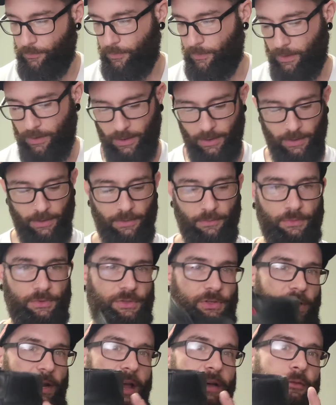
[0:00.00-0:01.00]
It was
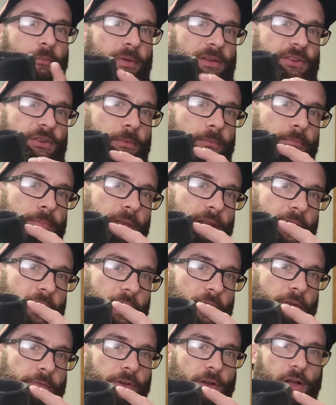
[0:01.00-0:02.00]
gonna have a bit
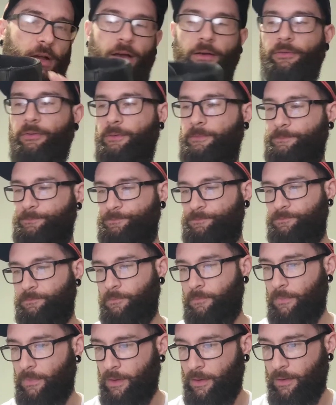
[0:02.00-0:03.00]
higher of a cuff.
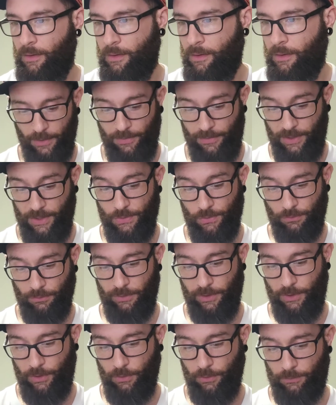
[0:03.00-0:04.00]
Yeah, these are
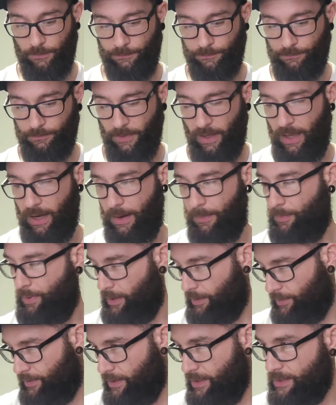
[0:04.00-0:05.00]
really cool, and I
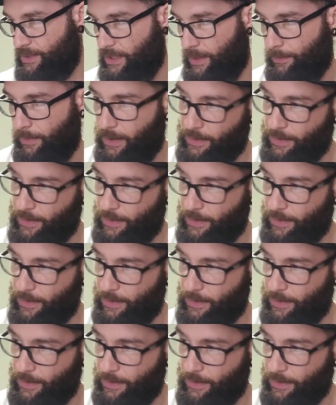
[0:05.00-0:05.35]
picked these up.